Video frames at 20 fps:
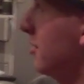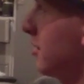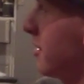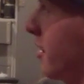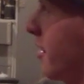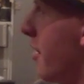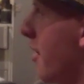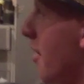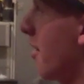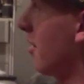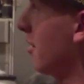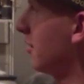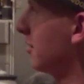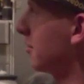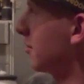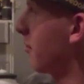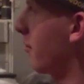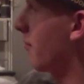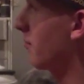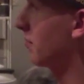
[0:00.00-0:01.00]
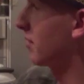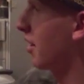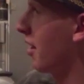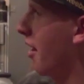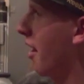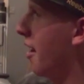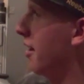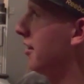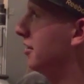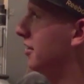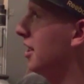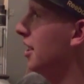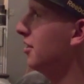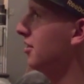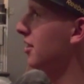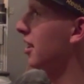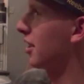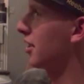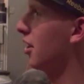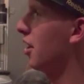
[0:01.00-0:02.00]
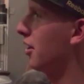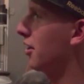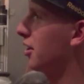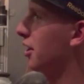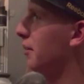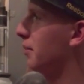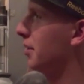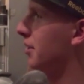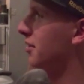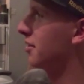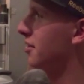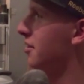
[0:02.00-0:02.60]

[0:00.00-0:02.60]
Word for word: no. It tastes like lawn clippings.